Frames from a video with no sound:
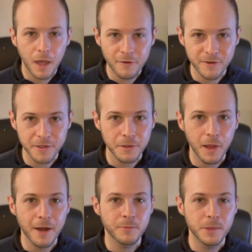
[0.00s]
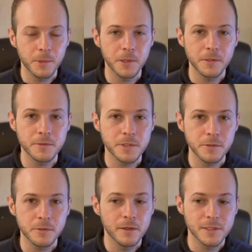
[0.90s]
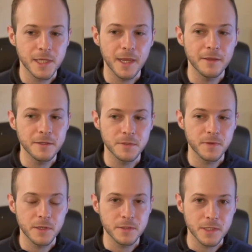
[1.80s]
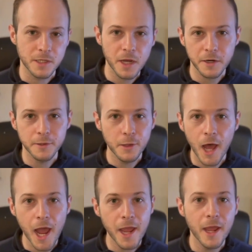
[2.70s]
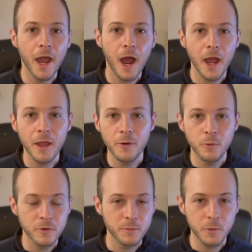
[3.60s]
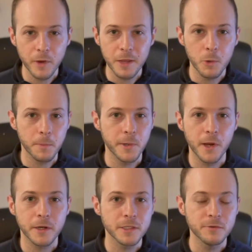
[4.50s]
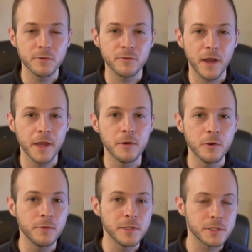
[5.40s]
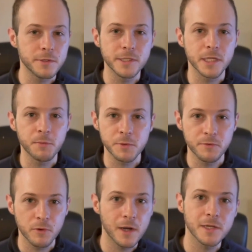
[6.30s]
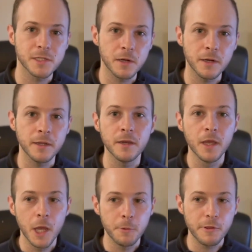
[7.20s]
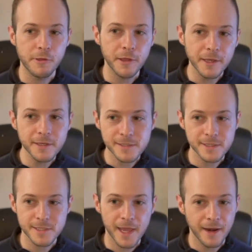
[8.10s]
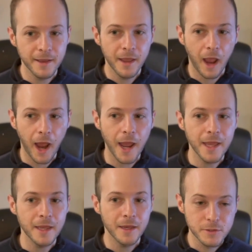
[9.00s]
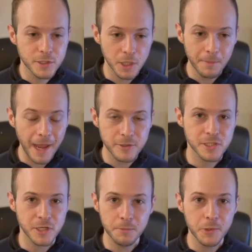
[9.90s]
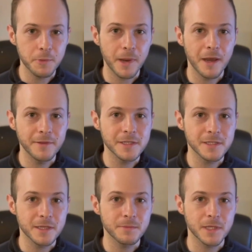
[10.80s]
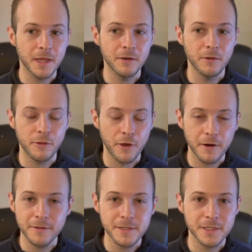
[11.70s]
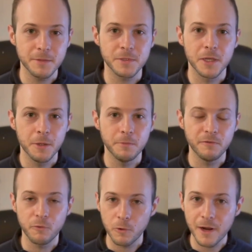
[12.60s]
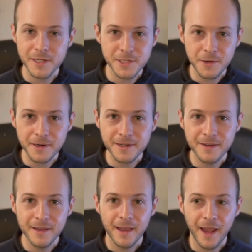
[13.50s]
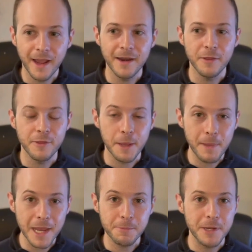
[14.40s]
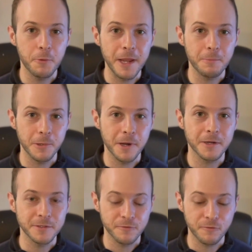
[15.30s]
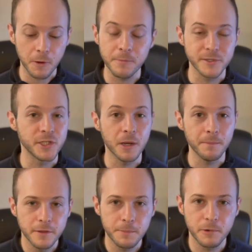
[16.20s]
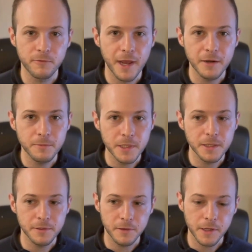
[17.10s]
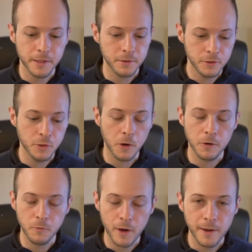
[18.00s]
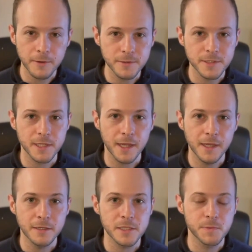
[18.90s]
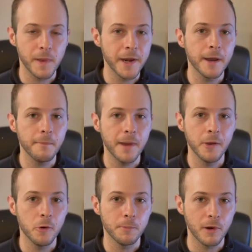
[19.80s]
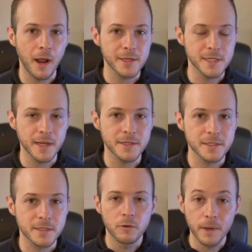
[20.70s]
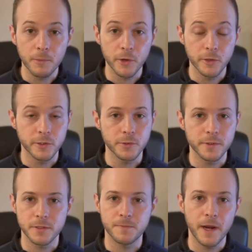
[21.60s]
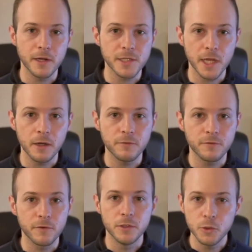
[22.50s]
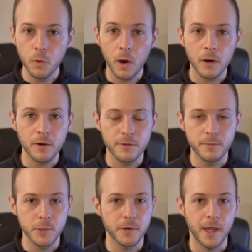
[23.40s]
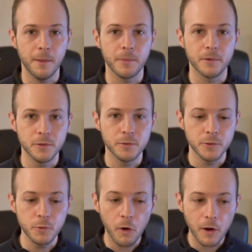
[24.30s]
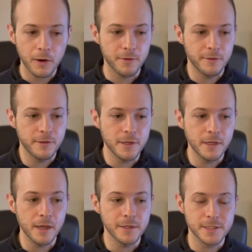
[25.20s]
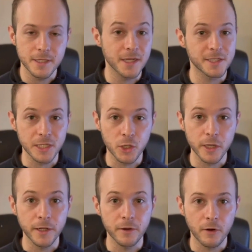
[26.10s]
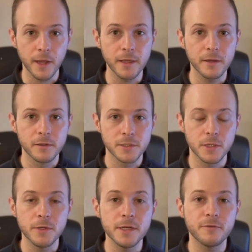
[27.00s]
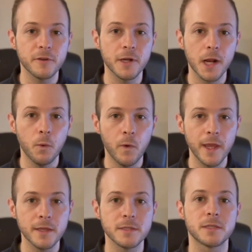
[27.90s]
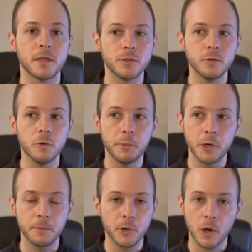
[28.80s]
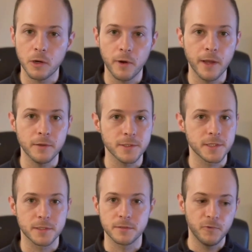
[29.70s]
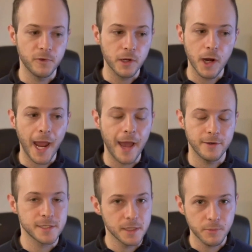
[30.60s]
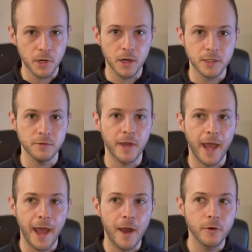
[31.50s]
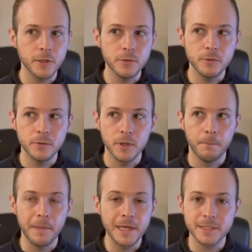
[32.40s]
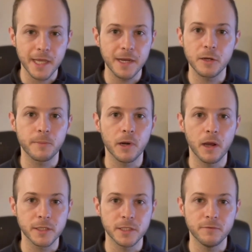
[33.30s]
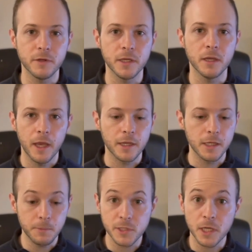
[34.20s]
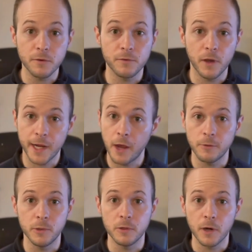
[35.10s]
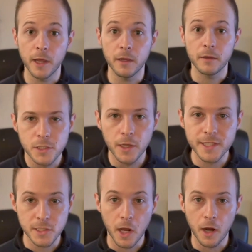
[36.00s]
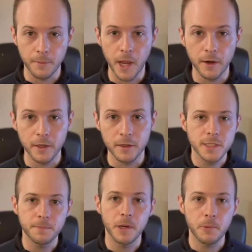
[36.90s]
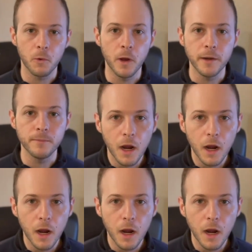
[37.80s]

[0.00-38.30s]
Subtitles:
I feel like a lot of people on YouTube say in these videos, like, not gonna lie, I would have been way more productive if I had known these 3 tips before I started. But the thing is that I somehow stumbled upon these tips and thought of these tips before I started, and they made me way productive from the jump. They provided me like guardrails and sped up my whole process. Remember, you're doing this by yourself. You are the boot camp. You are the CS degree, right? So you need to figure out ways to put up guardrails, figure out how to stay productive. How do you maintain your productivity and keep yourself accountable, right? So let's talk about it. Tip number 1.